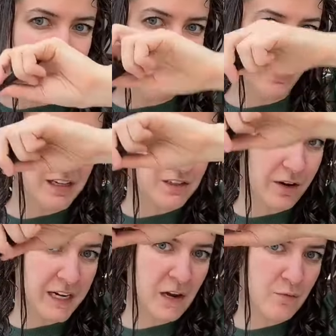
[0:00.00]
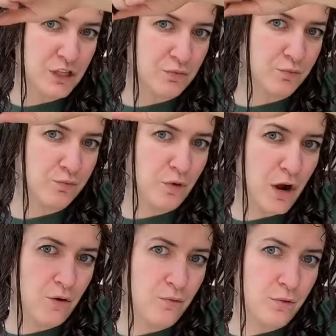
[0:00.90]
Okay, so again, we're just
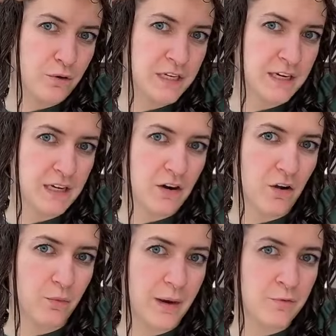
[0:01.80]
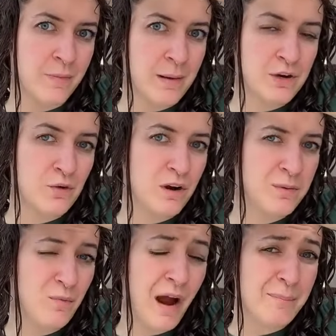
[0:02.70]
rotating it all the way up. Remember, you want to
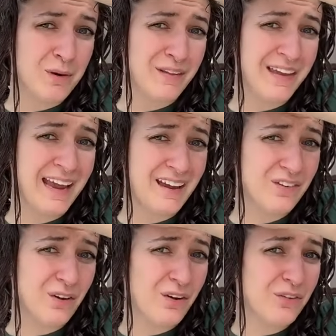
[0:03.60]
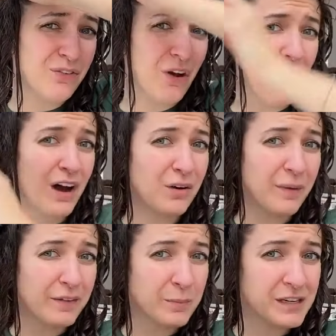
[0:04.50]
be wrapping around the handle, not
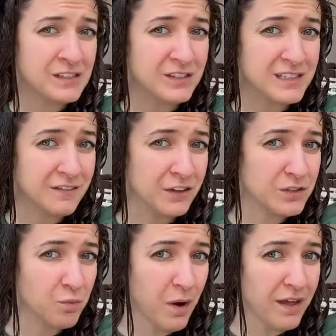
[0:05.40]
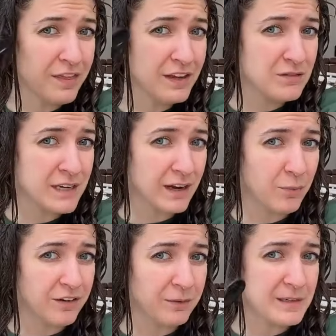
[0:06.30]
around the bristles. If there's one thing you take
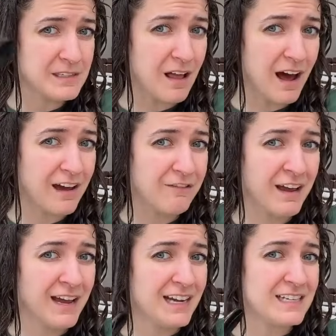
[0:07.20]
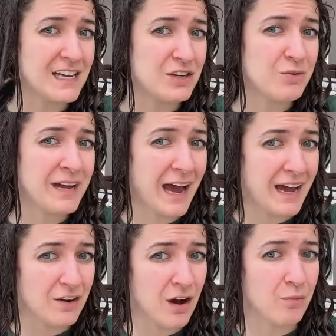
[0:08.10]
away from this live, it's that you
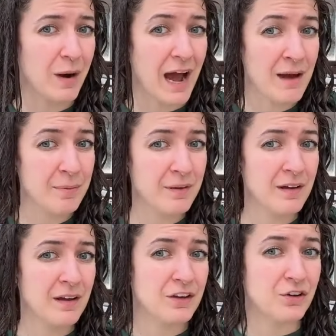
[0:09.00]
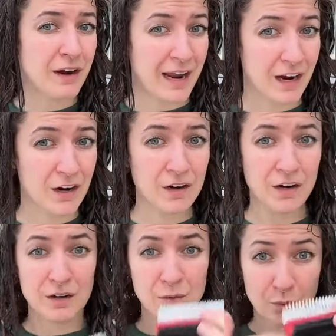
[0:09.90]
cannot wrap your
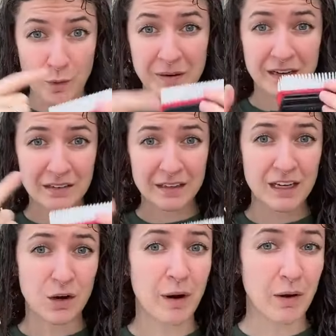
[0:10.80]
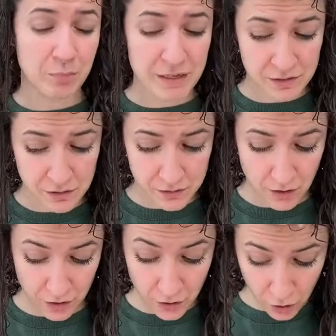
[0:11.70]
hair repeatedly around bristles
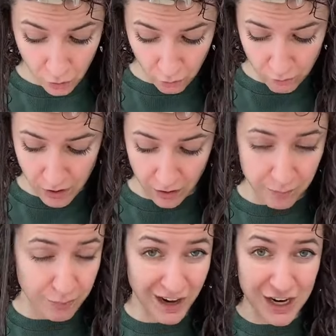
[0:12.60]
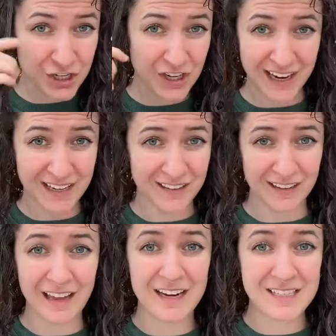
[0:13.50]
on a comb, on a brush, anything.
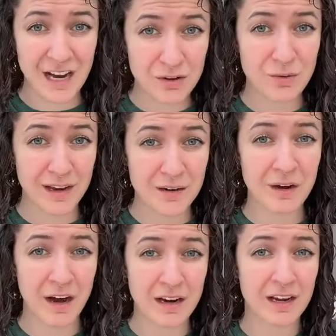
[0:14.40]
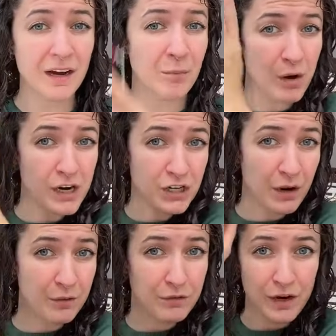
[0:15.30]
That is how you end up cutting a brush
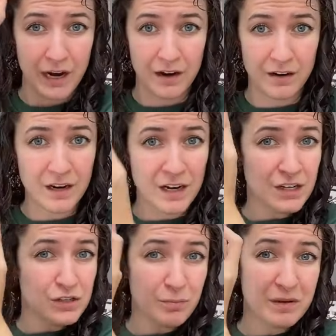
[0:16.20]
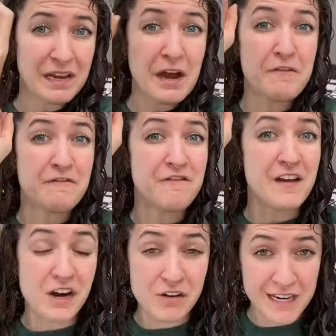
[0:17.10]
out of your hair. So be
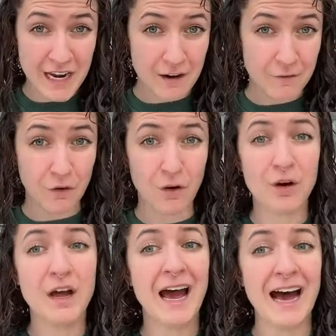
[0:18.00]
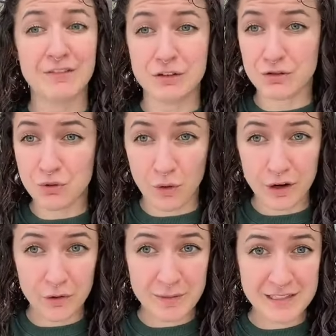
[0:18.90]
very careful. Have a
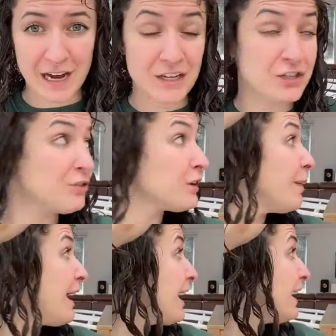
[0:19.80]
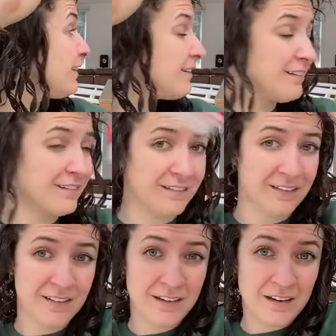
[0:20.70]
tutorial beside you. Goodbye.
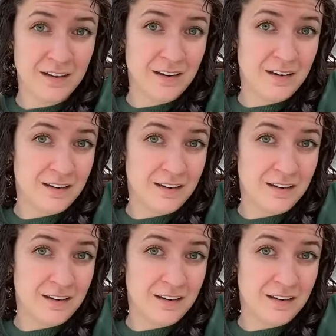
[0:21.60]
Bye.